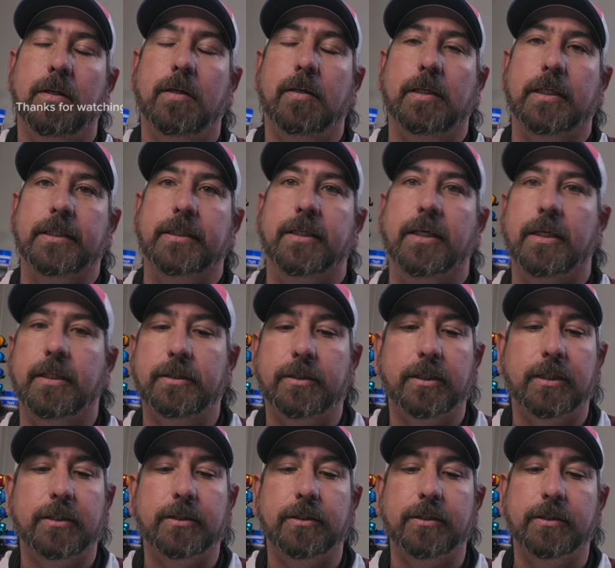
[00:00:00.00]
Alright, Tide
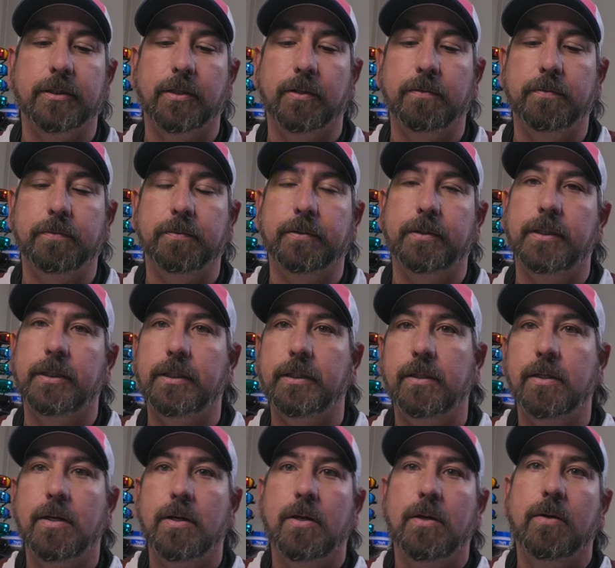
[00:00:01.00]
Chasers,
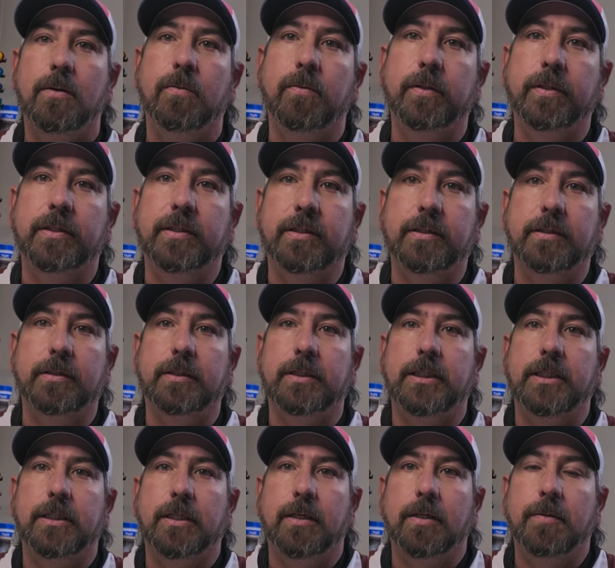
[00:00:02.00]
hopefully with
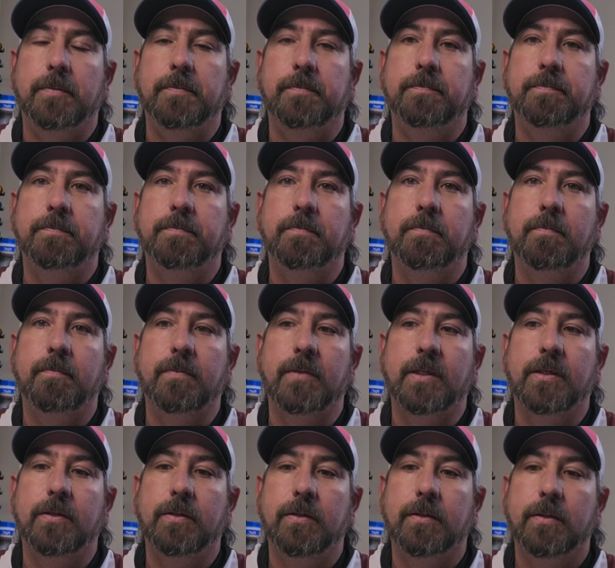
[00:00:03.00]
the
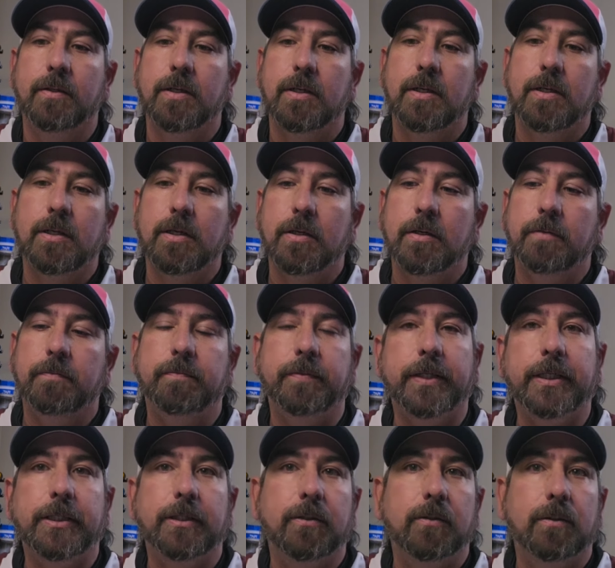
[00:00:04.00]

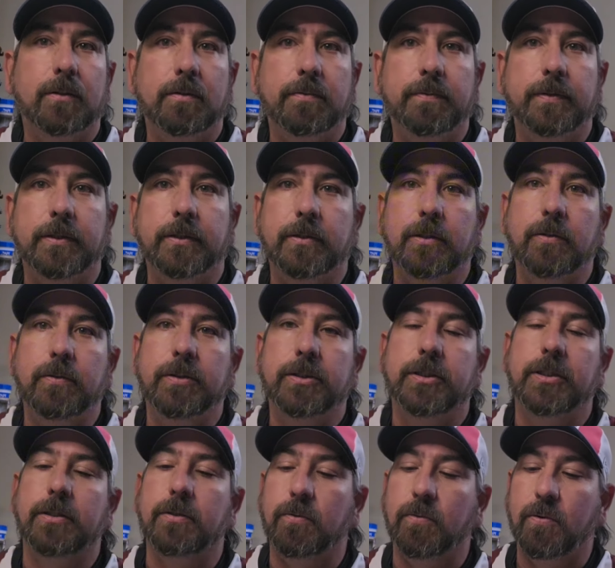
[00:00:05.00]
video of the
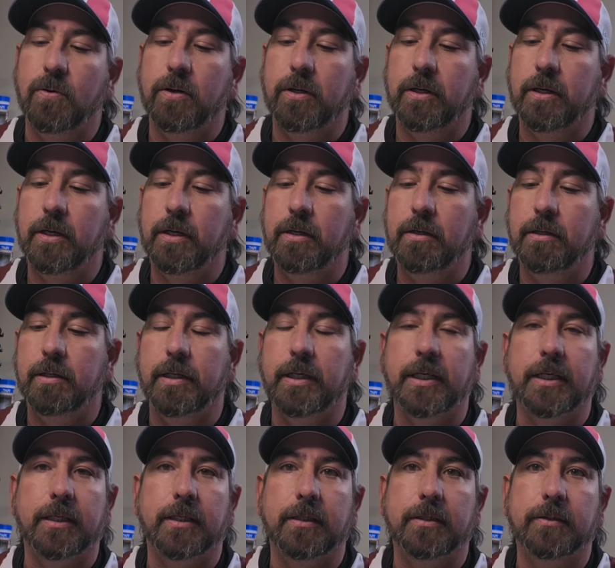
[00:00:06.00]
lures in the water
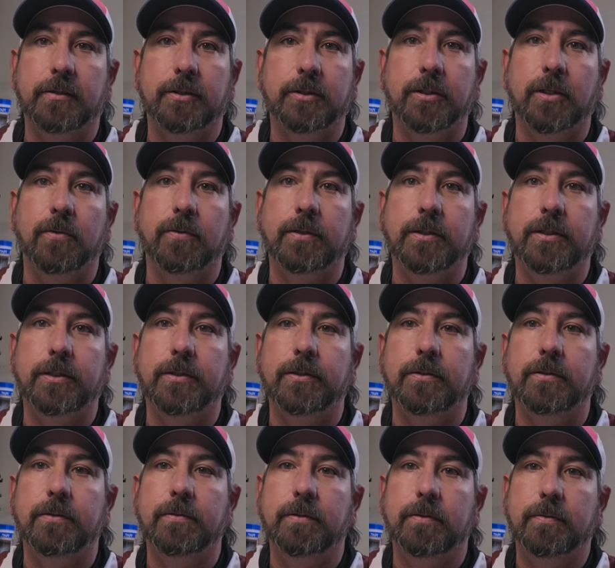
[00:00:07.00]
and showing
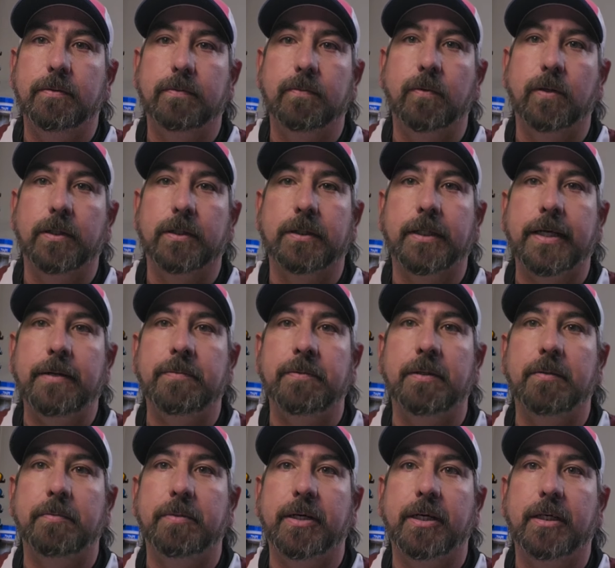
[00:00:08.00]
you what came in
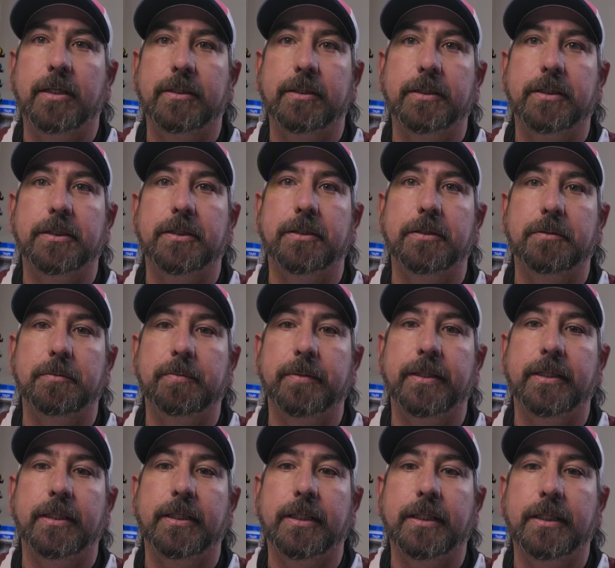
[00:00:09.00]
the box, this has
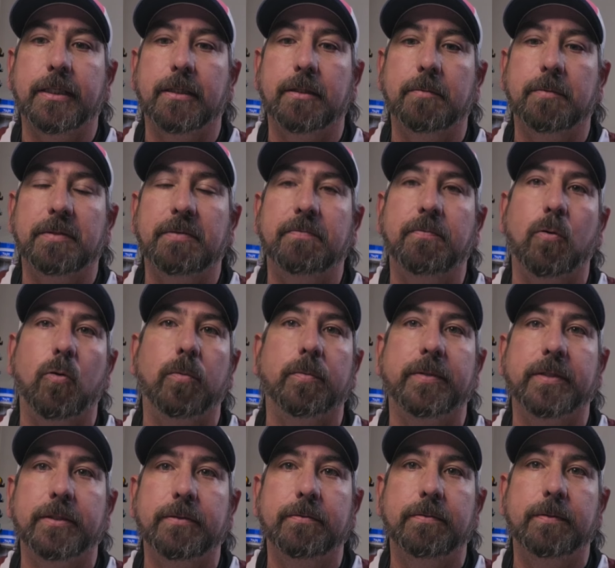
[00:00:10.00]
been a
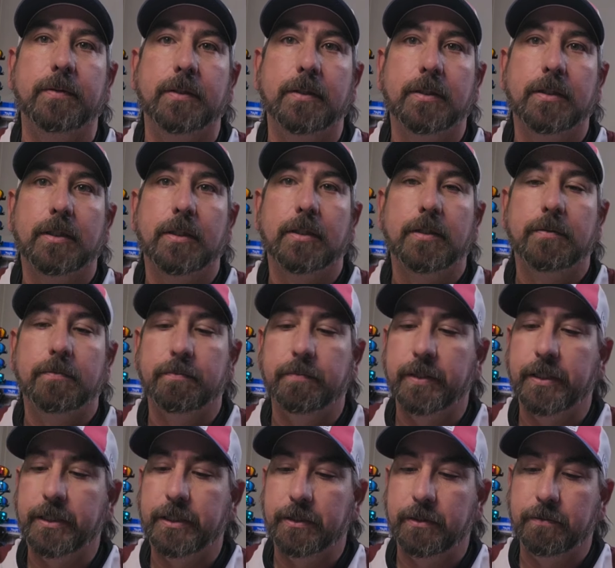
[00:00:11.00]
informative
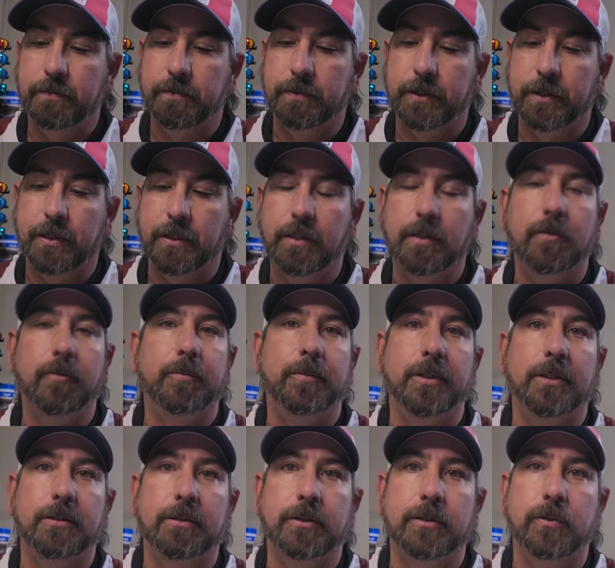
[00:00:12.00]
video for y'all, and I hope
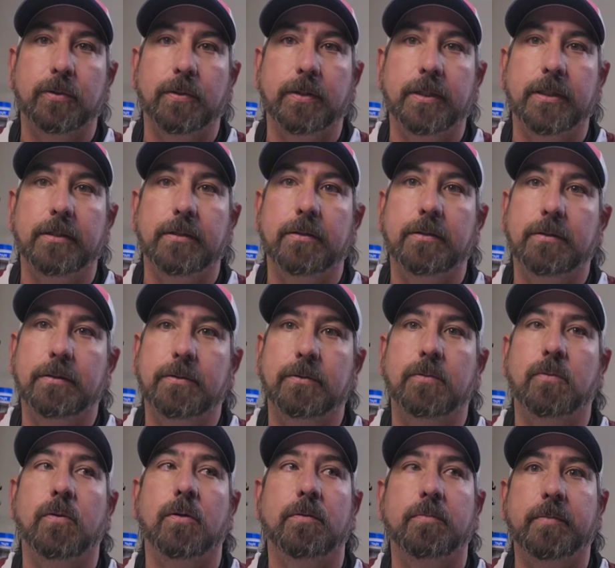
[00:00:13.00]
y'all enjoyed it.
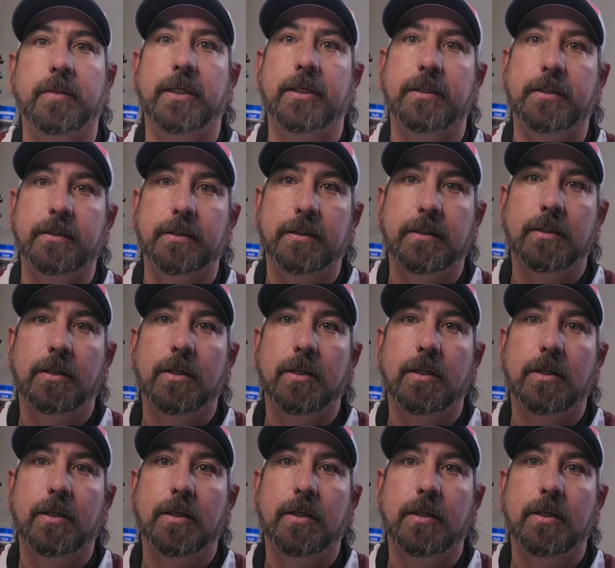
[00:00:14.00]
One of my